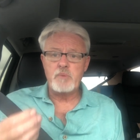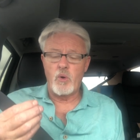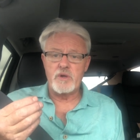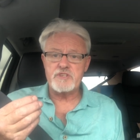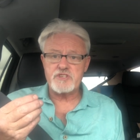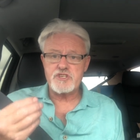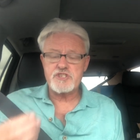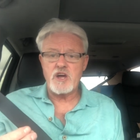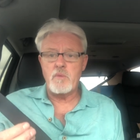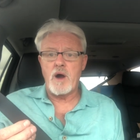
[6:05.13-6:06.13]
points
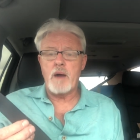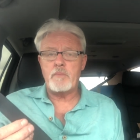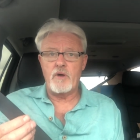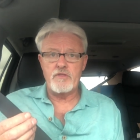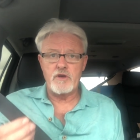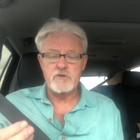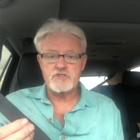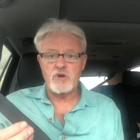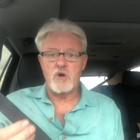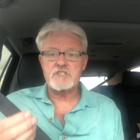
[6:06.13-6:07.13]
show up on those
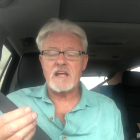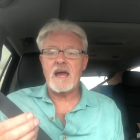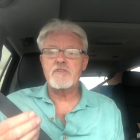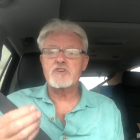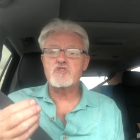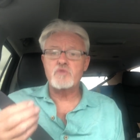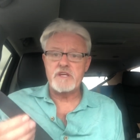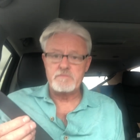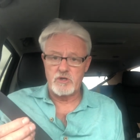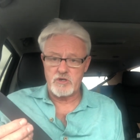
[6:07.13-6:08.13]
dogs and how the
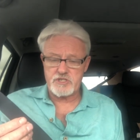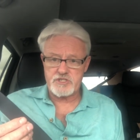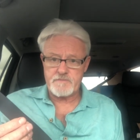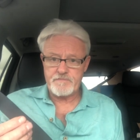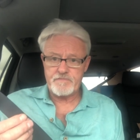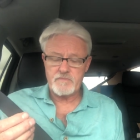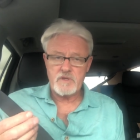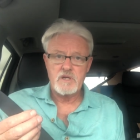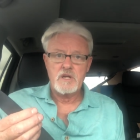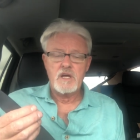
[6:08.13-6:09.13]
cream looks,
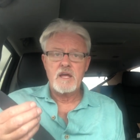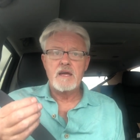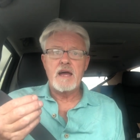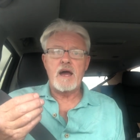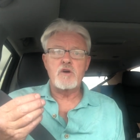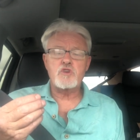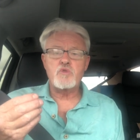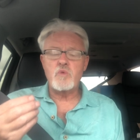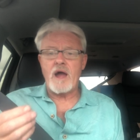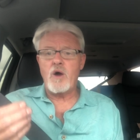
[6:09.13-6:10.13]
how,
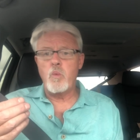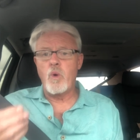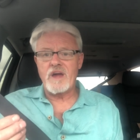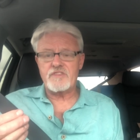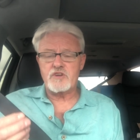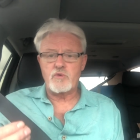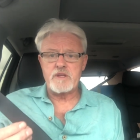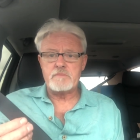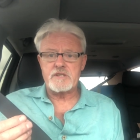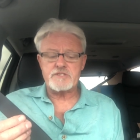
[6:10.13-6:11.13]
how white the
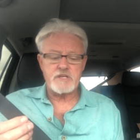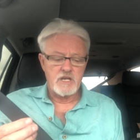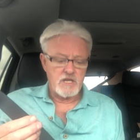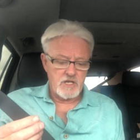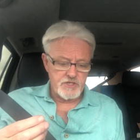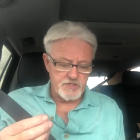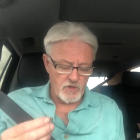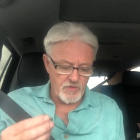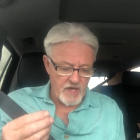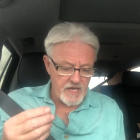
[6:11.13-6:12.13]
cream is.
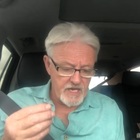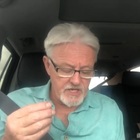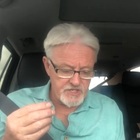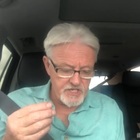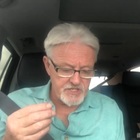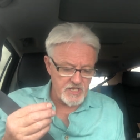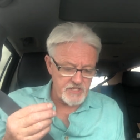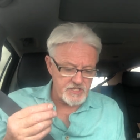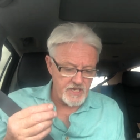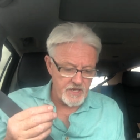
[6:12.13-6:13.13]
So they, she
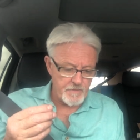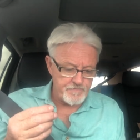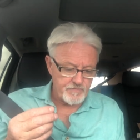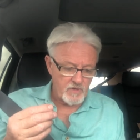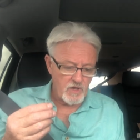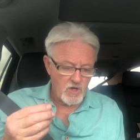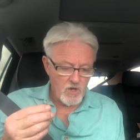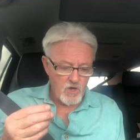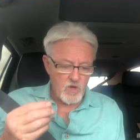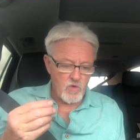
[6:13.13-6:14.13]
says here,
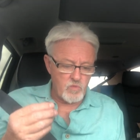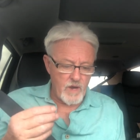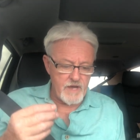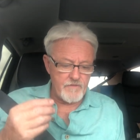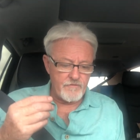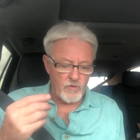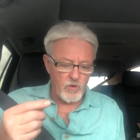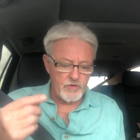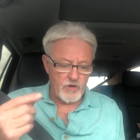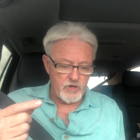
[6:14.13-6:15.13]
red
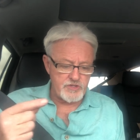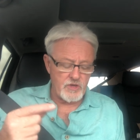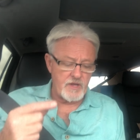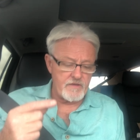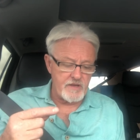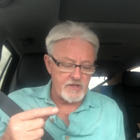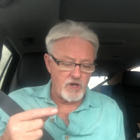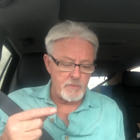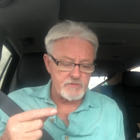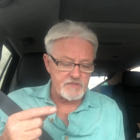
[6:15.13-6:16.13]
fawn dogs don't have any
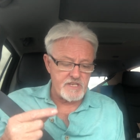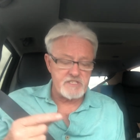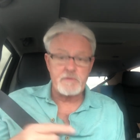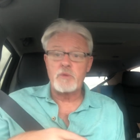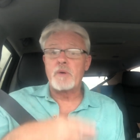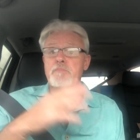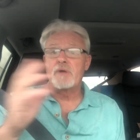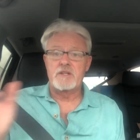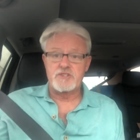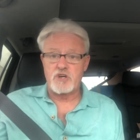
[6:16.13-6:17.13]
copies of intensity. By the way,
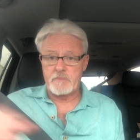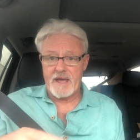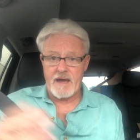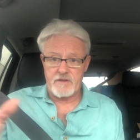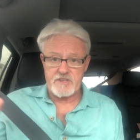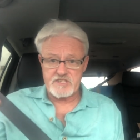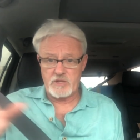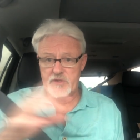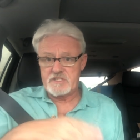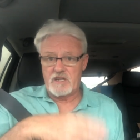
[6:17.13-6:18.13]
brindle's got to be out of this,
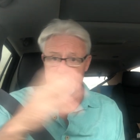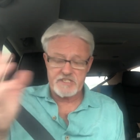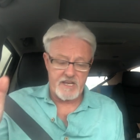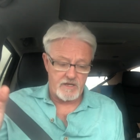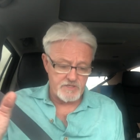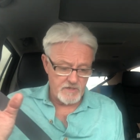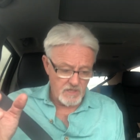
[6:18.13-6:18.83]
otherwise none of this counts.